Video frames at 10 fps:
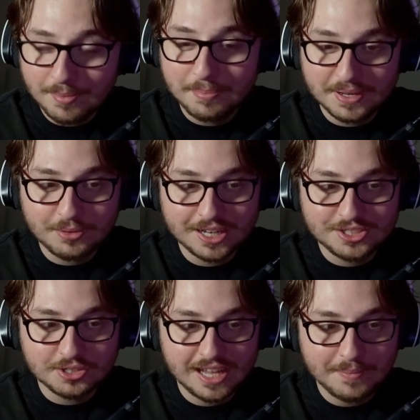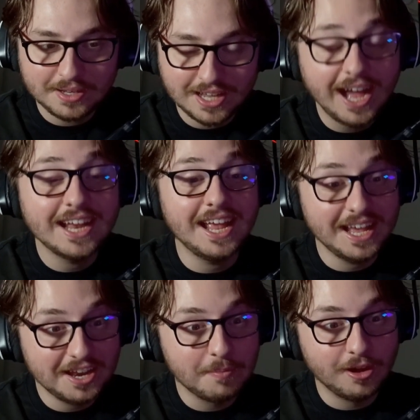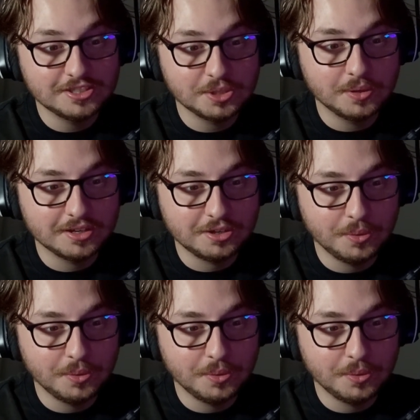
a big retro gaming guy, and I'm also on a